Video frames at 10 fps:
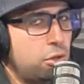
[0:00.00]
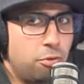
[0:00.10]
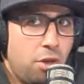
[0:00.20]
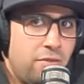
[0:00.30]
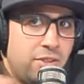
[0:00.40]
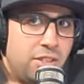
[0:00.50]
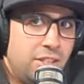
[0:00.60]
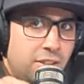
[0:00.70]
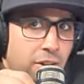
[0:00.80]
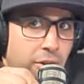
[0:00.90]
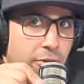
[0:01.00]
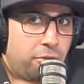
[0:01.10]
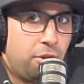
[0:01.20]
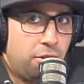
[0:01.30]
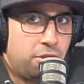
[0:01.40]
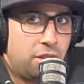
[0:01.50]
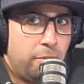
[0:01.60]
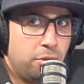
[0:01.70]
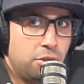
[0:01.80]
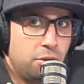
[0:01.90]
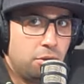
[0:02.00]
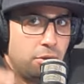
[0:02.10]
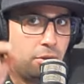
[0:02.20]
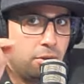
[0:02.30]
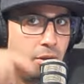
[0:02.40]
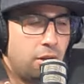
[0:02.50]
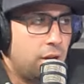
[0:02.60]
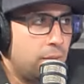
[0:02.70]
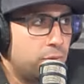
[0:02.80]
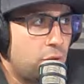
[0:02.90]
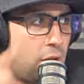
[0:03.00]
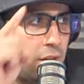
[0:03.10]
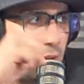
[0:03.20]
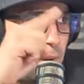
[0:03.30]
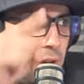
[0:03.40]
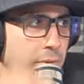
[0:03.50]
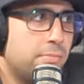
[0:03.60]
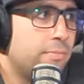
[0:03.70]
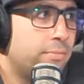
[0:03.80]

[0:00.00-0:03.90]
if you haven't seen our first episode talking about